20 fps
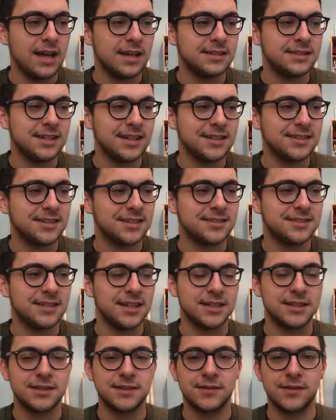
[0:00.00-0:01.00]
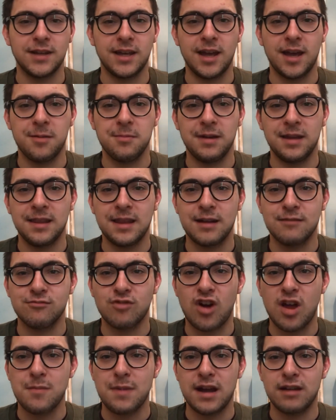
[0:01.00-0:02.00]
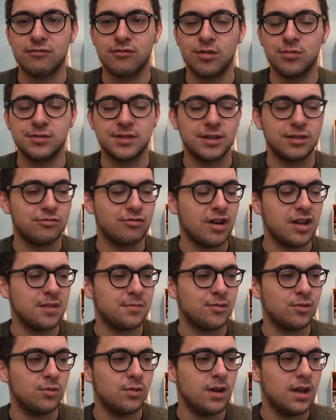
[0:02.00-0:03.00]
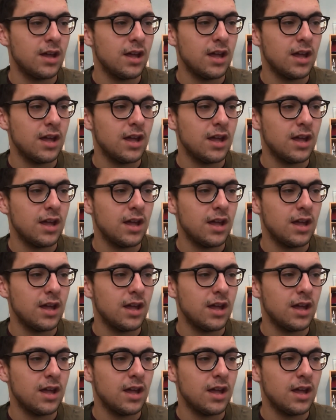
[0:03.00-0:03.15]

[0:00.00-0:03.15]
6 assists in that right-back role is incredible.